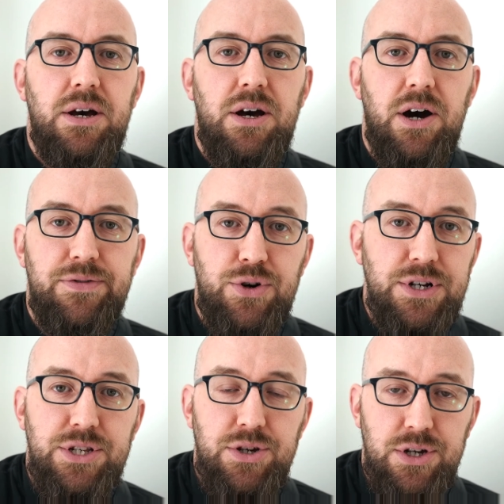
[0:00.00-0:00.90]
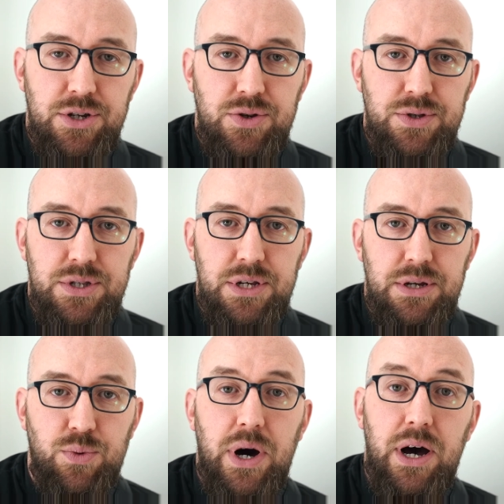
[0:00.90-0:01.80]
Of course, you can use,
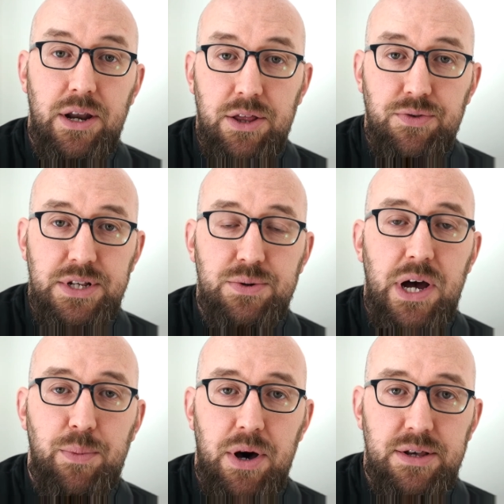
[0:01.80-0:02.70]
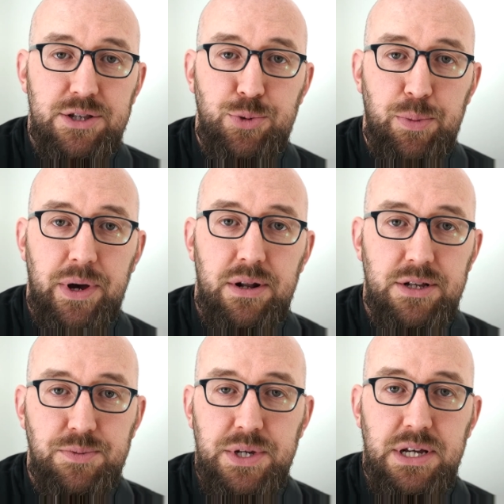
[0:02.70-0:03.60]
another reason why I bought this looper pedal
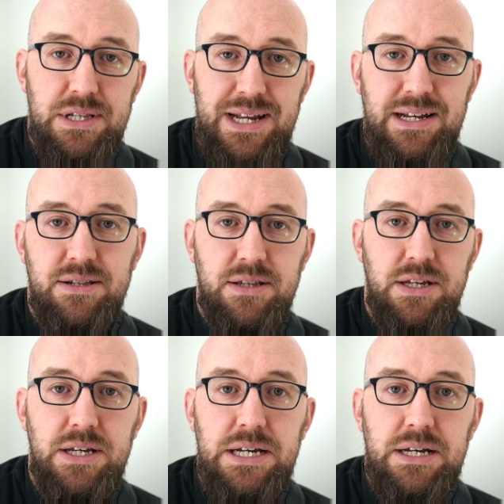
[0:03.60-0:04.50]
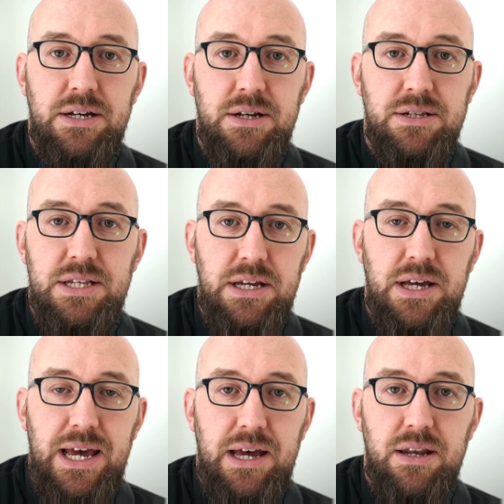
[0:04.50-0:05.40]
is because it has the
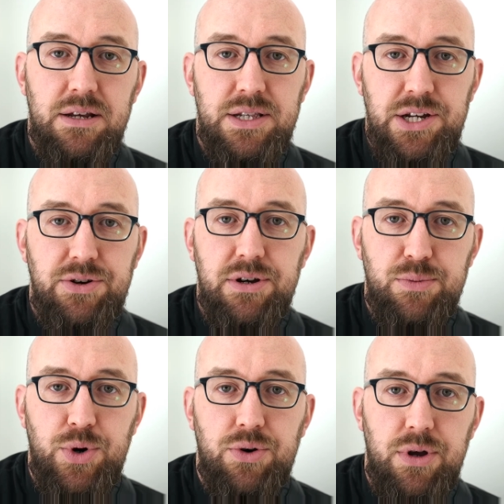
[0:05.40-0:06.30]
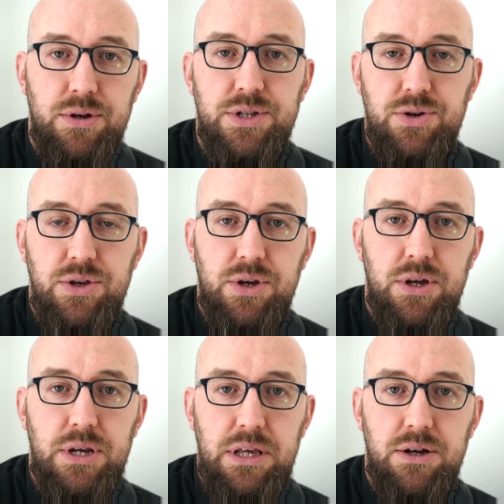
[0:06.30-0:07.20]
sync and serial mode, so you
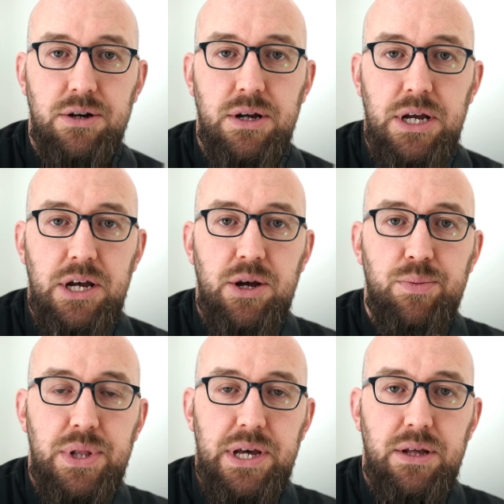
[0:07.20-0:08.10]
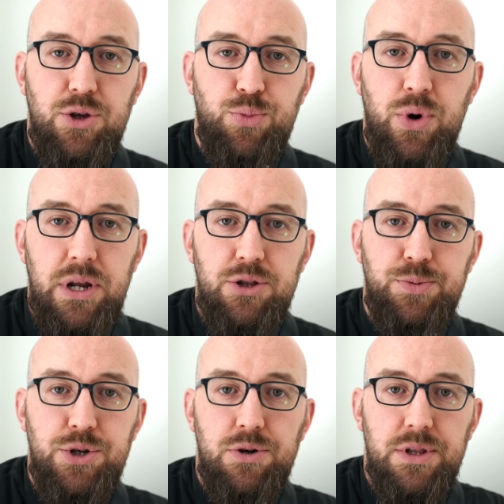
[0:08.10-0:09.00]
can either play loop 1 and loop
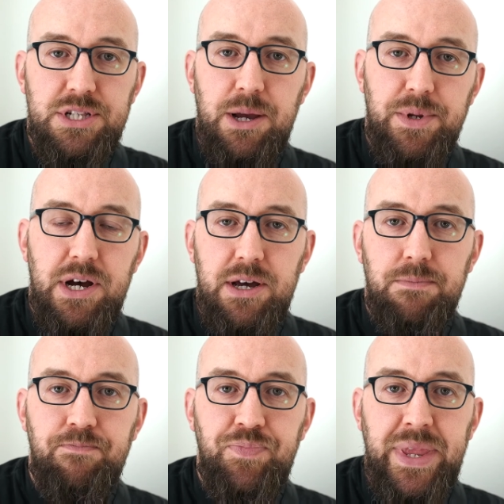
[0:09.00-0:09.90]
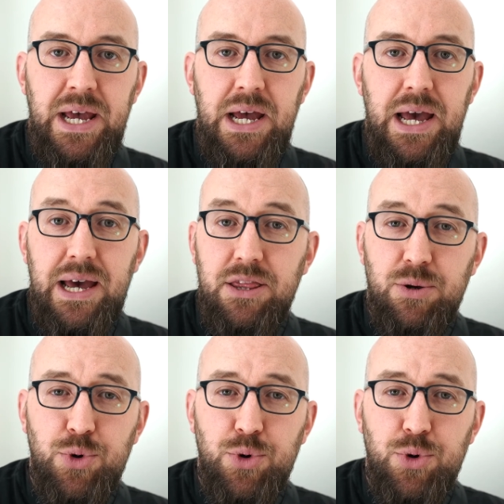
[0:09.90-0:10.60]
2 at the same time, and